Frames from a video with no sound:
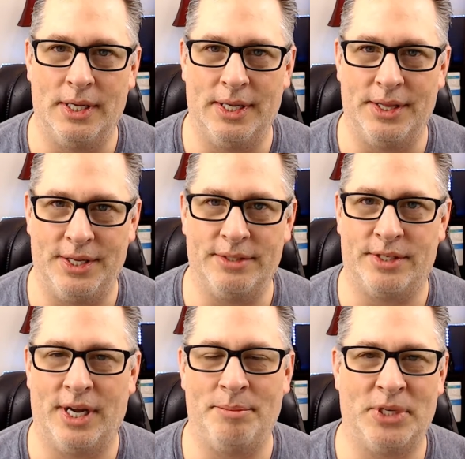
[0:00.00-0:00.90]
There's
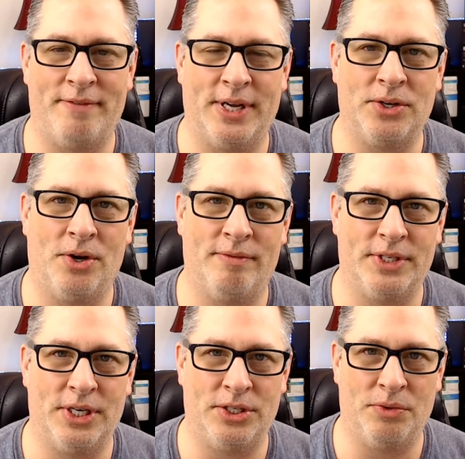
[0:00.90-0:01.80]
times I've had
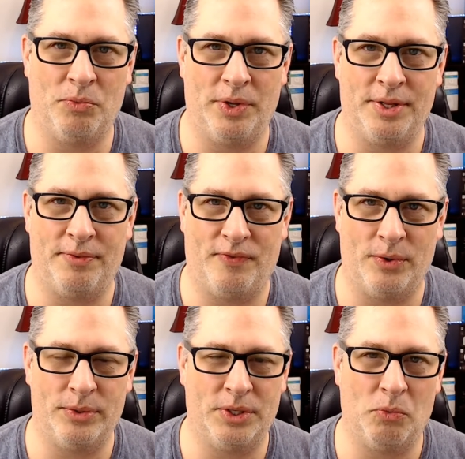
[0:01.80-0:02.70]
conversation with
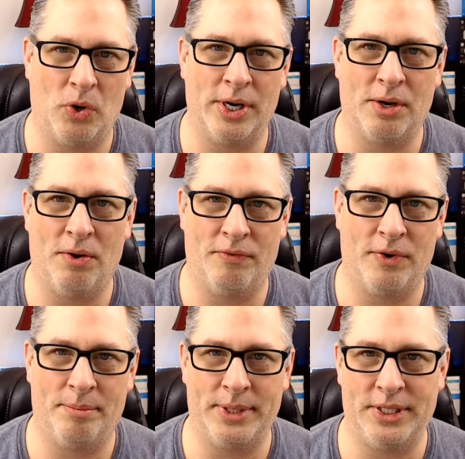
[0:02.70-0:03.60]
folks at work
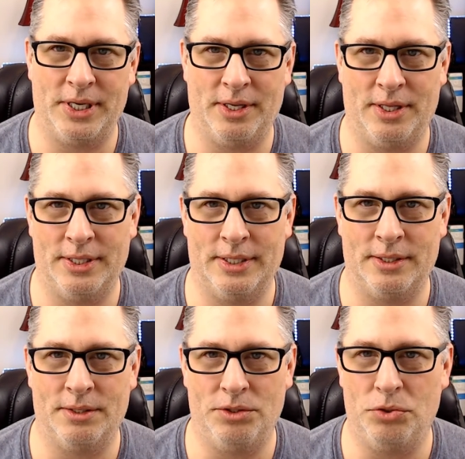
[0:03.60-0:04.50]
over a
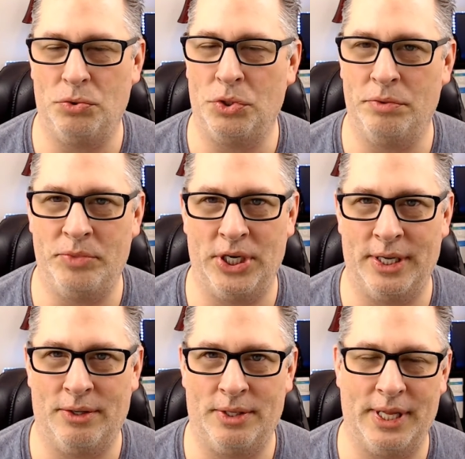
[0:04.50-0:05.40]
particular YouTube
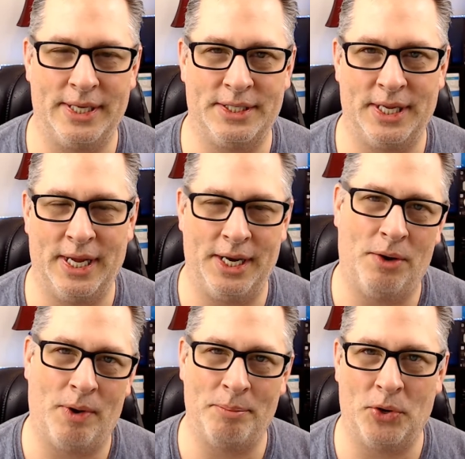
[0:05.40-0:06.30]
channel. Next thing I
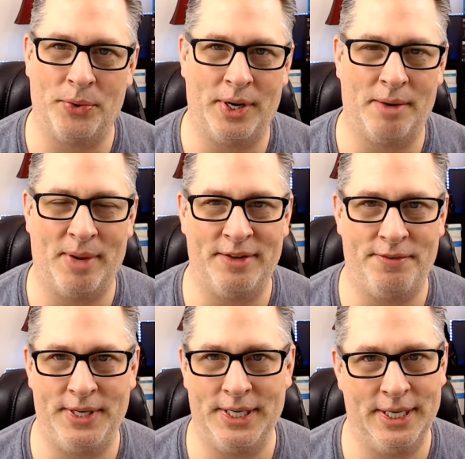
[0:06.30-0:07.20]
know, I'm going into my
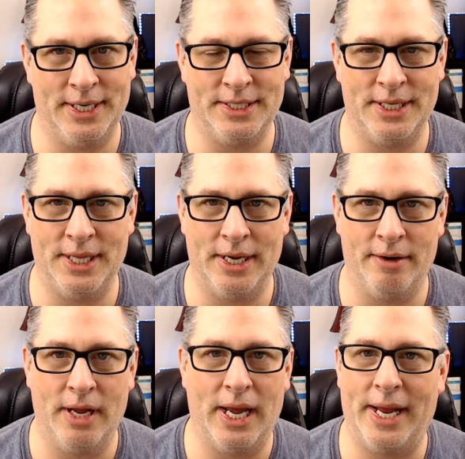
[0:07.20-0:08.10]
feed and it's in
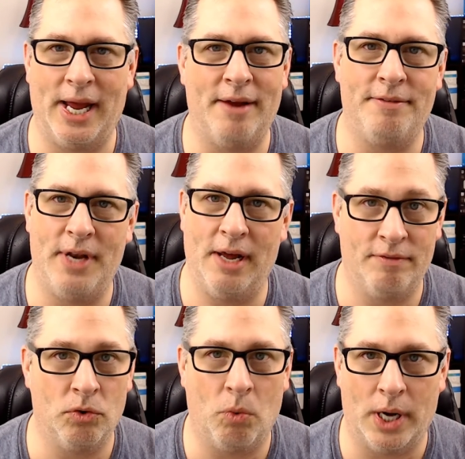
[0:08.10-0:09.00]
there, and I've
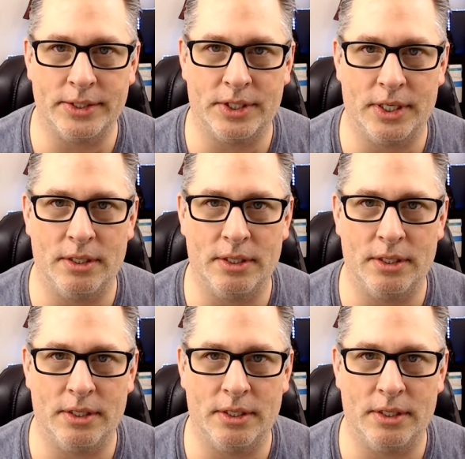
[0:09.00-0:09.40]
never watched it,